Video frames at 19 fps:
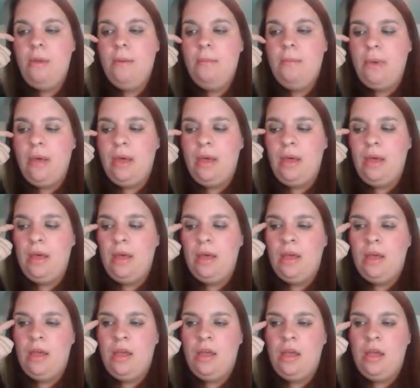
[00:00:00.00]
But
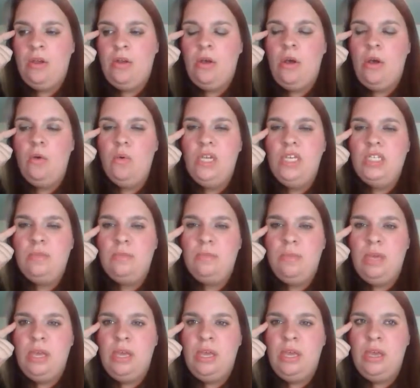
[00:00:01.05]
and always
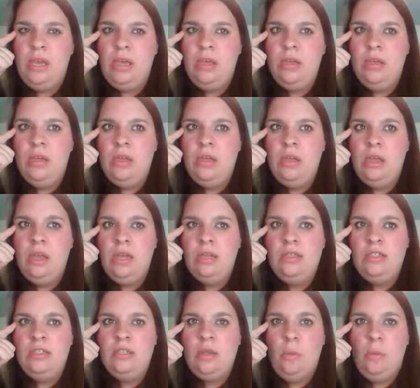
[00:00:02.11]
be
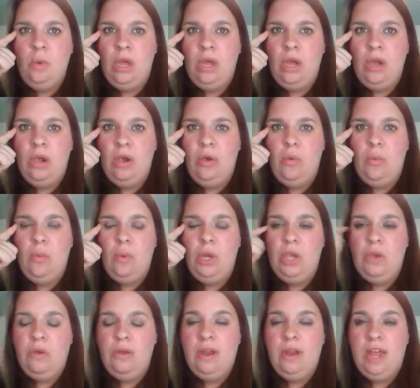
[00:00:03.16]
somewhere where
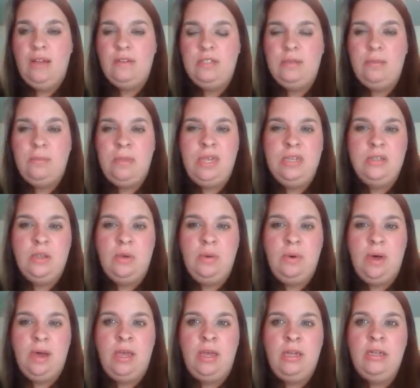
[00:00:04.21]
you can have some peace and
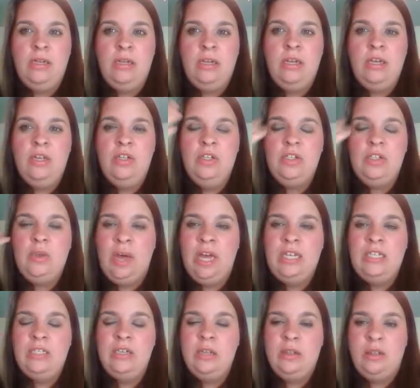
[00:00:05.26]
quiet. So I
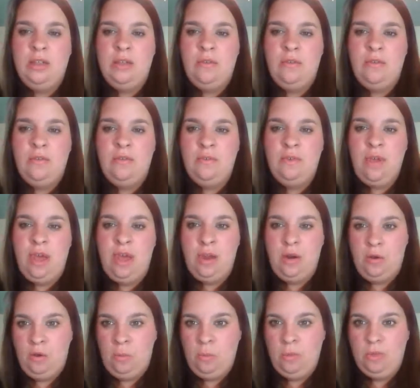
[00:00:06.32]
still live at
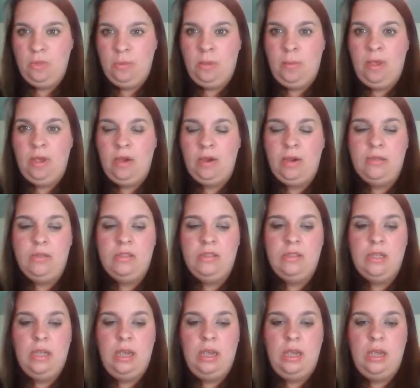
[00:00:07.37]
home with my
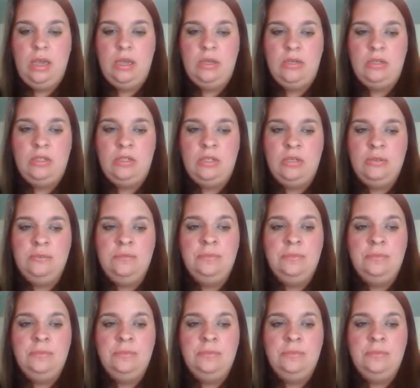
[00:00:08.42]
parents, and